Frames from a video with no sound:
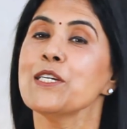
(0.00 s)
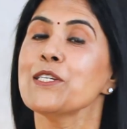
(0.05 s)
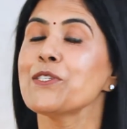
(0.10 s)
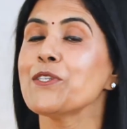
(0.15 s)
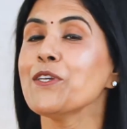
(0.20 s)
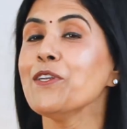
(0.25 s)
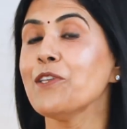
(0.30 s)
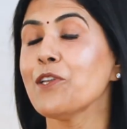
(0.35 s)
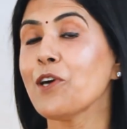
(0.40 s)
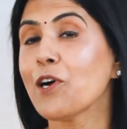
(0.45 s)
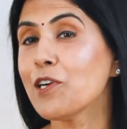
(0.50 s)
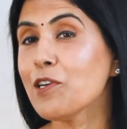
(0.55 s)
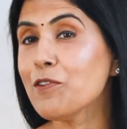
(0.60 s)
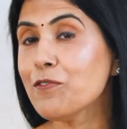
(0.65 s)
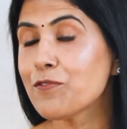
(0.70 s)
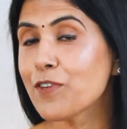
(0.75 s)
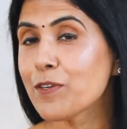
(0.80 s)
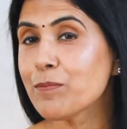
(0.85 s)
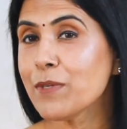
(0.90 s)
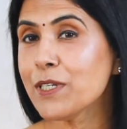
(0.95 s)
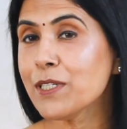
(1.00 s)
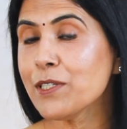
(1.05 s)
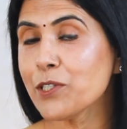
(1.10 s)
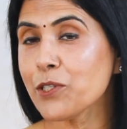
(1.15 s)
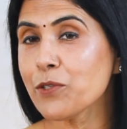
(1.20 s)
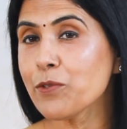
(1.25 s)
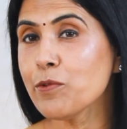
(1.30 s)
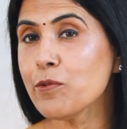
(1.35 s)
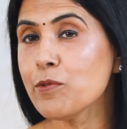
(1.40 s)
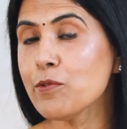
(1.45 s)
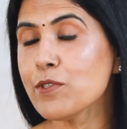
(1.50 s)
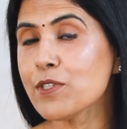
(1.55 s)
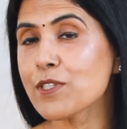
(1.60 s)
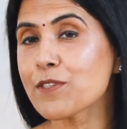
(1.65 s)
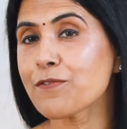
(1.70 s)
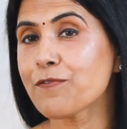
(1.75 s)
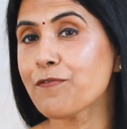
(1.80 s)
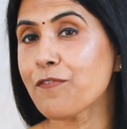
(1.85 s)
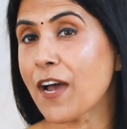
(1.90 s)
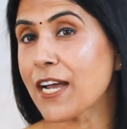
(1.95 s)
So a lot of women
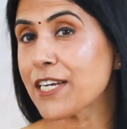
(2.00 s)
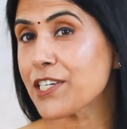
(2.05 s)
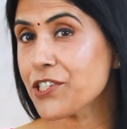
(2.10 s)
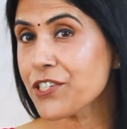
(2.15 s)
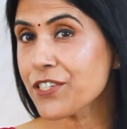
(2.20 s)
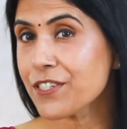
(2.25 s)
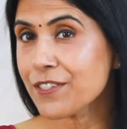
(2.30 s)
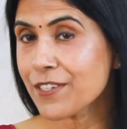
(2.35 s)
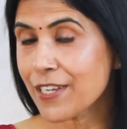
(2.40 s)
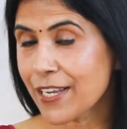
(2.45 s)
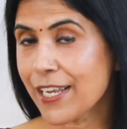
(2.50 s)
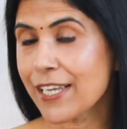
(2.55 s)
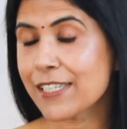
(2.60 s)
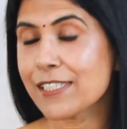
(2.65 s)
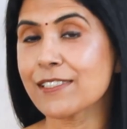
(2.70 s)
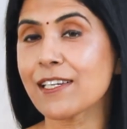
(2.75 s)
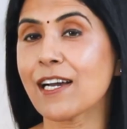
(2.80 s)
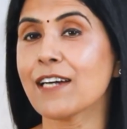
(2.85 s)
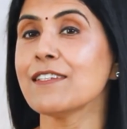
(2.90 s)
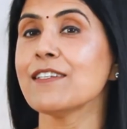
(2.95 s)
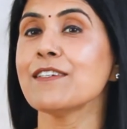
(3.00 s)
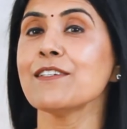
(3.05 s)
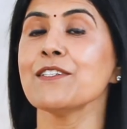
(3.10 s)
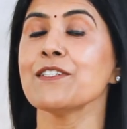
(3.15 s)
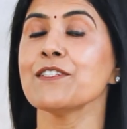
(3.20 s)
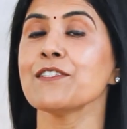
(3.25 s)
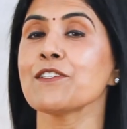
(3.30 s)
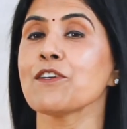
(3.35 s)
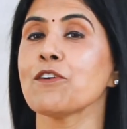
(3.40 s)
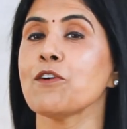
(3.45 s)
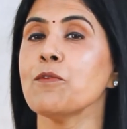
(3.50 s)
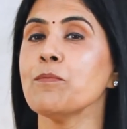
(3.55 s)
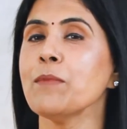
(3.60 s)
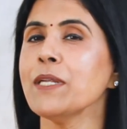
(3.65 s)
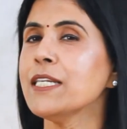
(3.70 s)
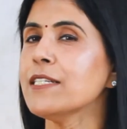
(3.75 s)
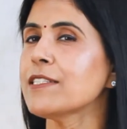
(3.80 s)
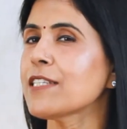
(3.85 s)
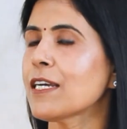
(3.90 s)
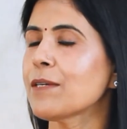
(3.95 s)
use fashion hair colors or
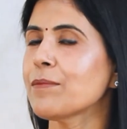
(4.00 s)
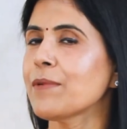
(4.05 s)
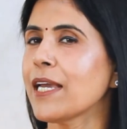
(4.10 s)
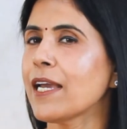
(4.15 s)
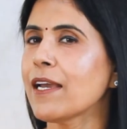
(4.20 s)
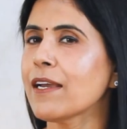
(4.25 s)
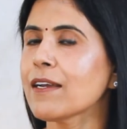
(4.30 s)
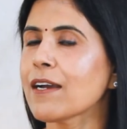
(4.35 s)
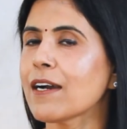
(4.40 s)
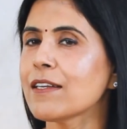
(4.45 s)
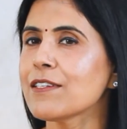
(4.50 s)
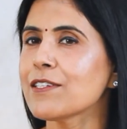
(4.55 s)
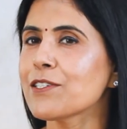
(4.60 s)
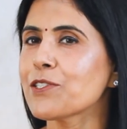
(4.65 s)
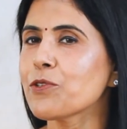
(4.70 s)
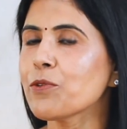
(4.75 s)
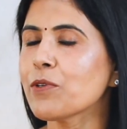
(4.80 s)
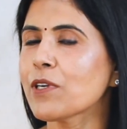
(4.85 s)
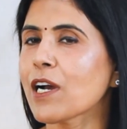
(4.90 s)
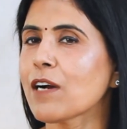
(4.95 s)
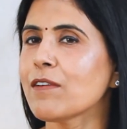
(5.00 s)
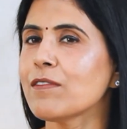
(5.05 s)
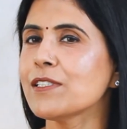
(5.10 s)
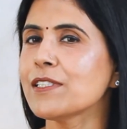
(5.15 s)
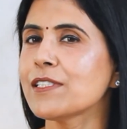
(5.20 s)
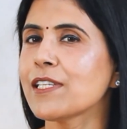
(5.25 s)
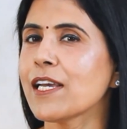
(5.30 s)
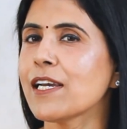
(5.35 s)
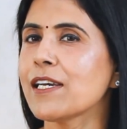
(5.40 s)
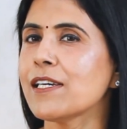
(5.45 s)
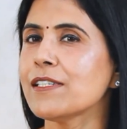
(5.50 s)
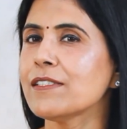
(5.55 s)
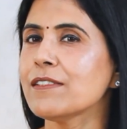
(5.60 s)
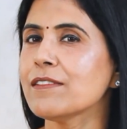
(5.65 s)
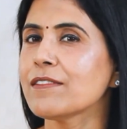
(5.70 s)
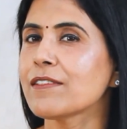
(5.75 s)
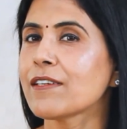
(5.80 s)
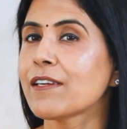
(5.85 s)
many times hair colors to cover their